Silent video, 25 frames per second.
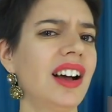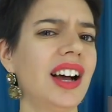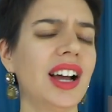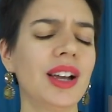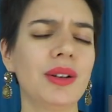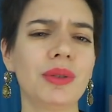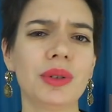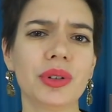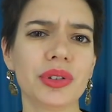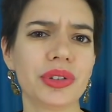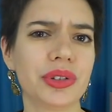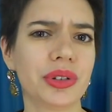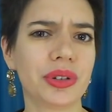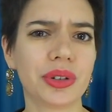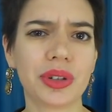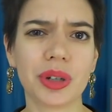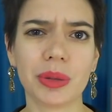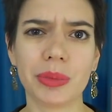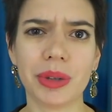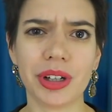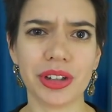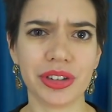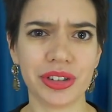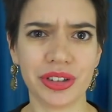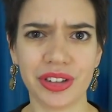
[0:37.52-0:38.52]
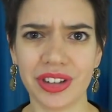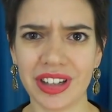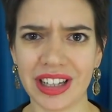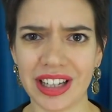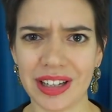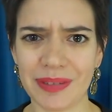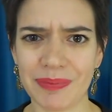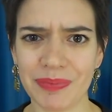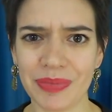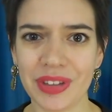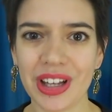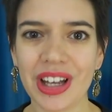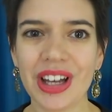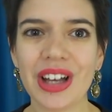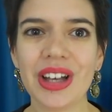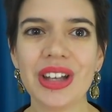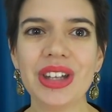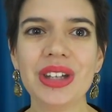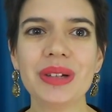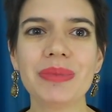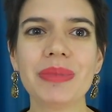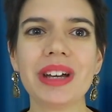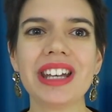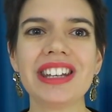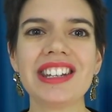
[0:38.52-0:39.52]
I won't talk about today.
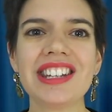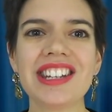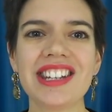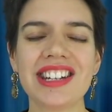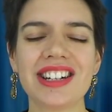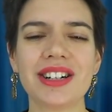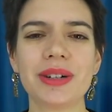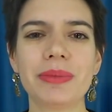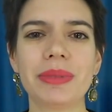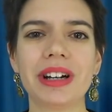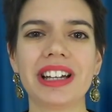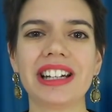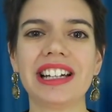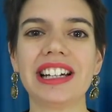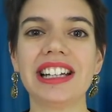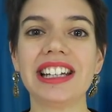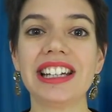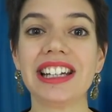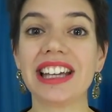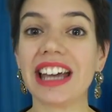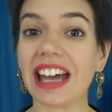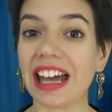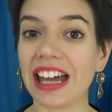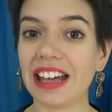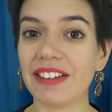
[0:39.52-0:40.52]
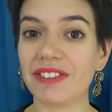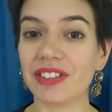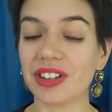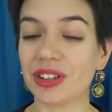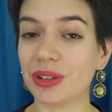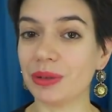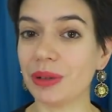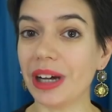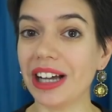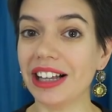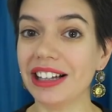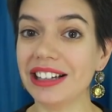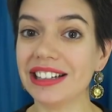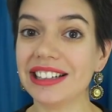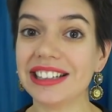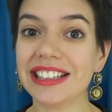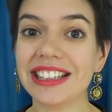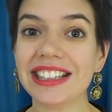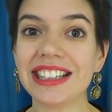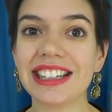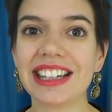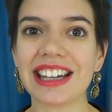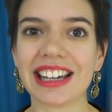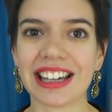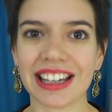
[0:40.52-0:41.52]
You may hear about les grèves as well,
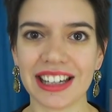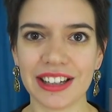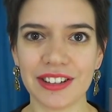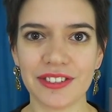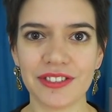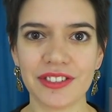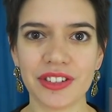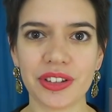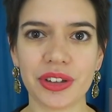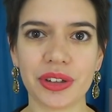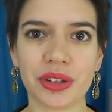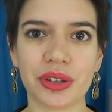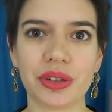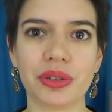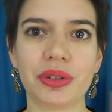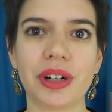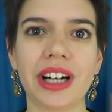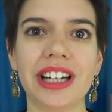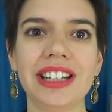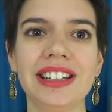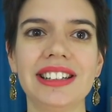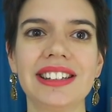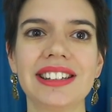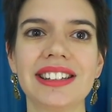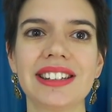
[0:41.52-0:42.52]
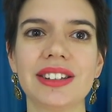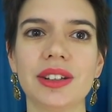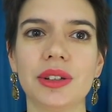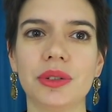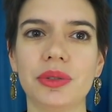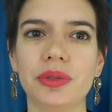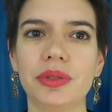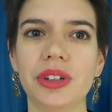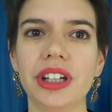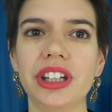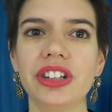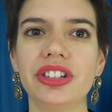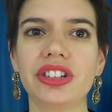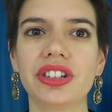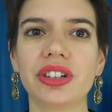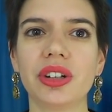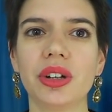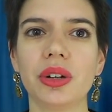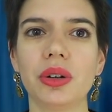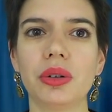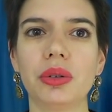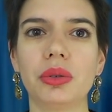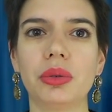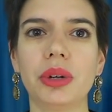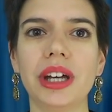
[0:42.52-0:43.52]
les grèves, the strikes, the French
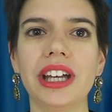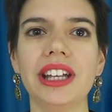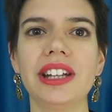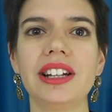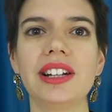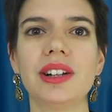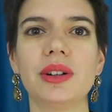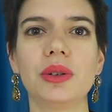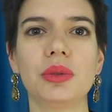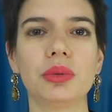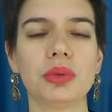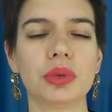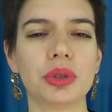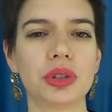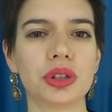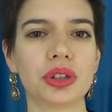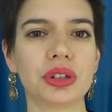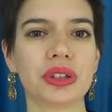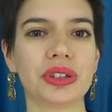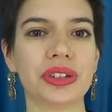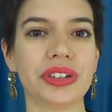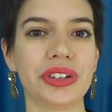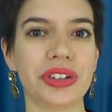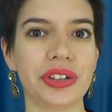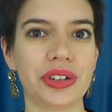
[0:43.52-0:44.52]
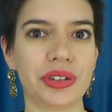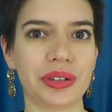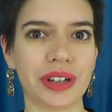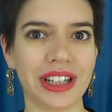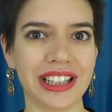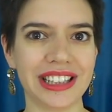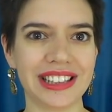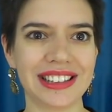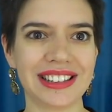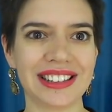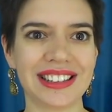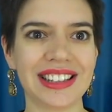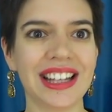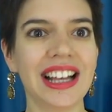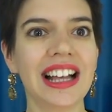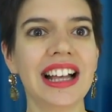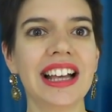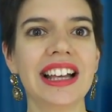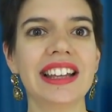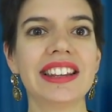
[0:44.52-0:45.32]
rail workers' strikes.